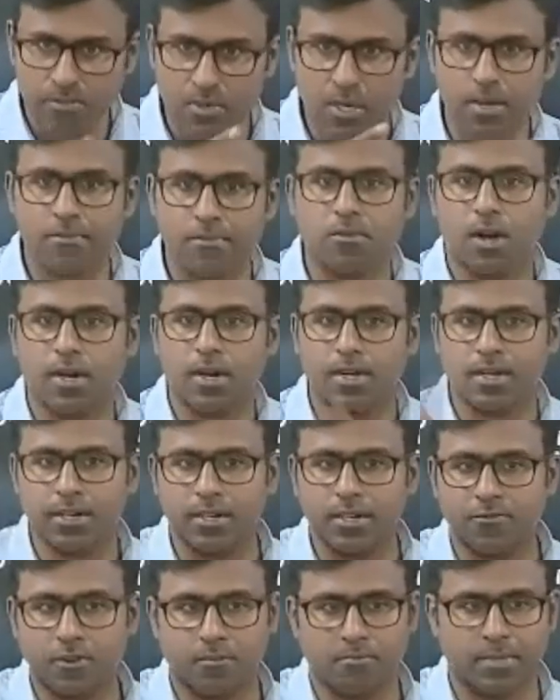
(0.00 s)
we have gotten
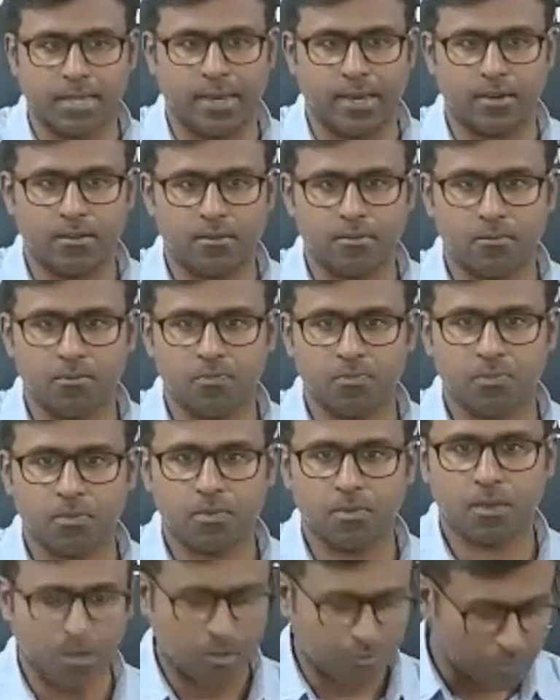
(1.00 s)
it from there.
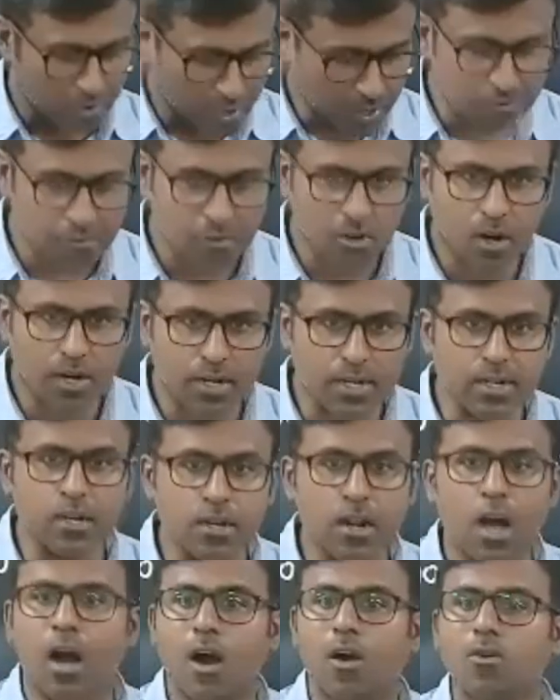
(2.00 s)
We have gotten
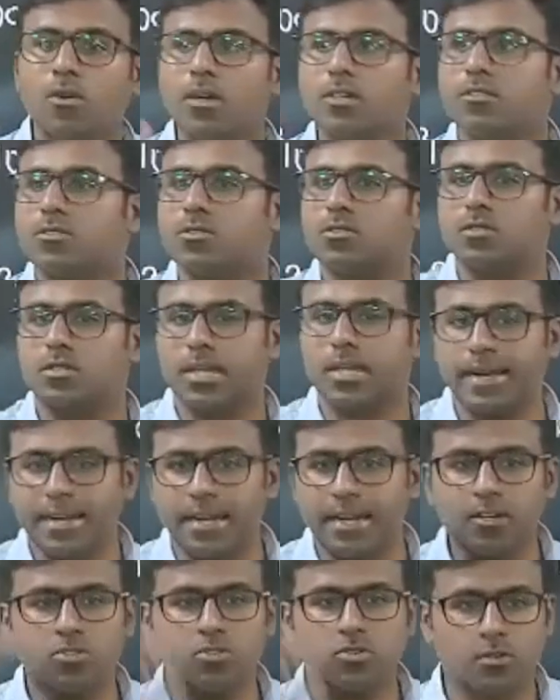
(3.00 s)
how a
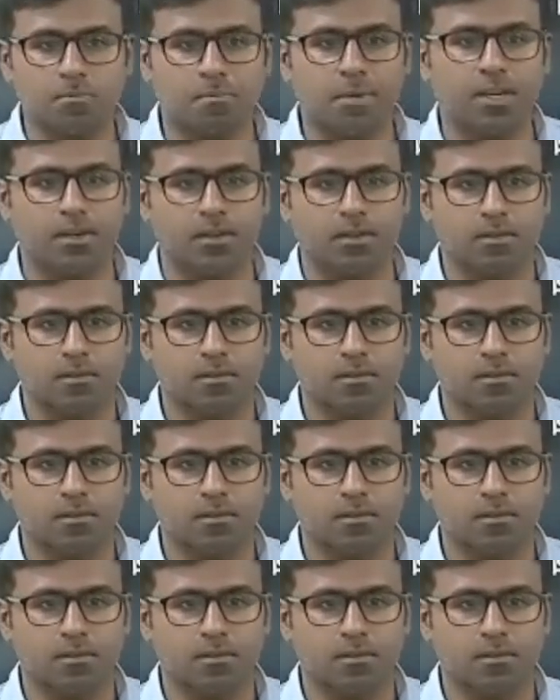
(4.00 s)
society should be.